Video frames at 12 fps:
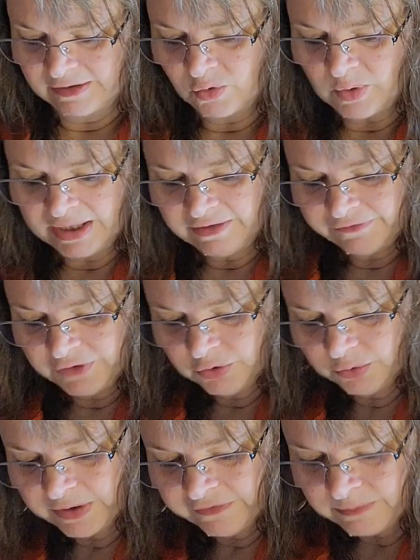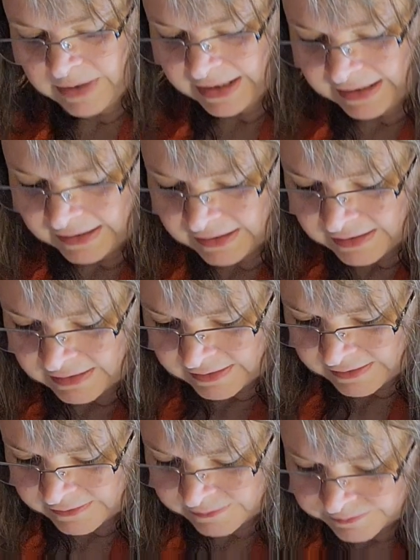quite a few of my,
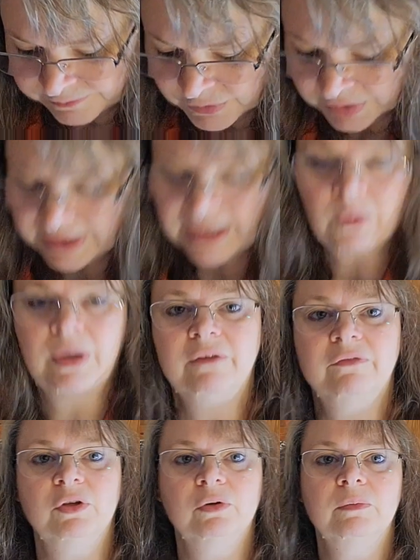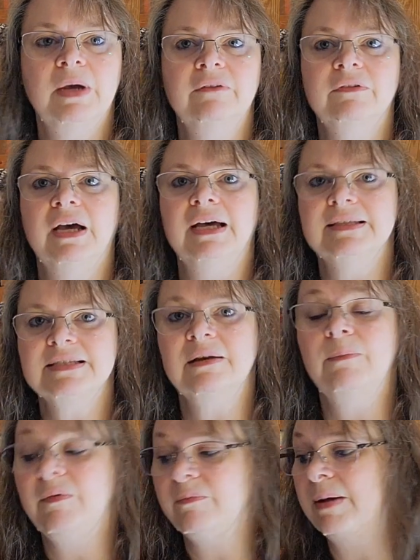well, not quite a few, I've got
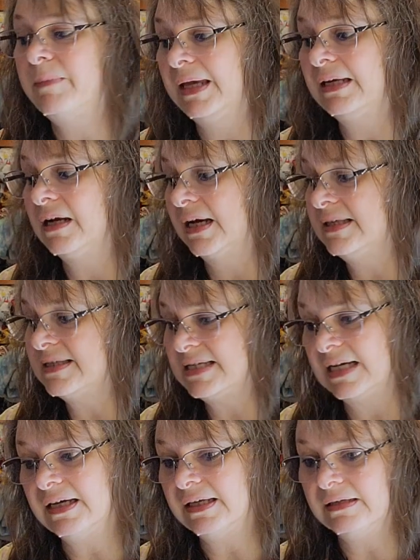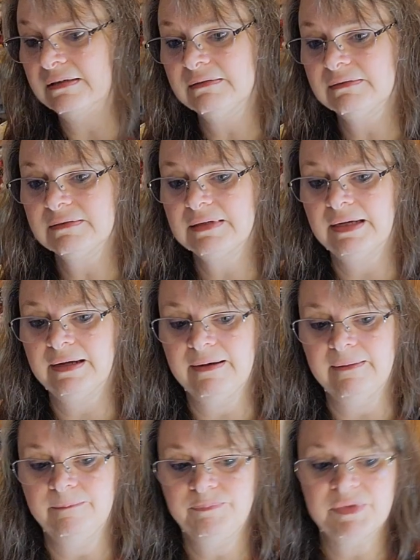some of my Make 9s done.
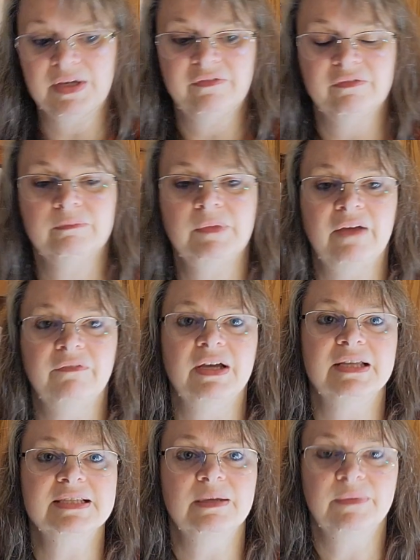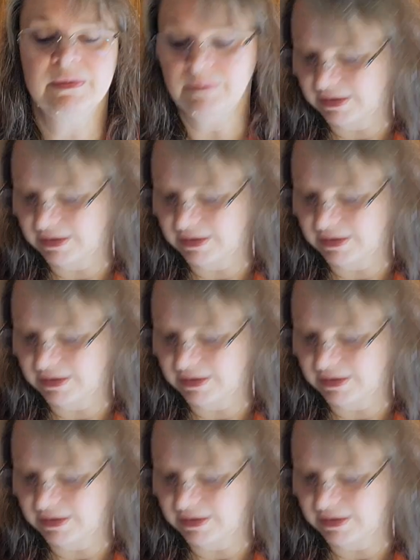I've got something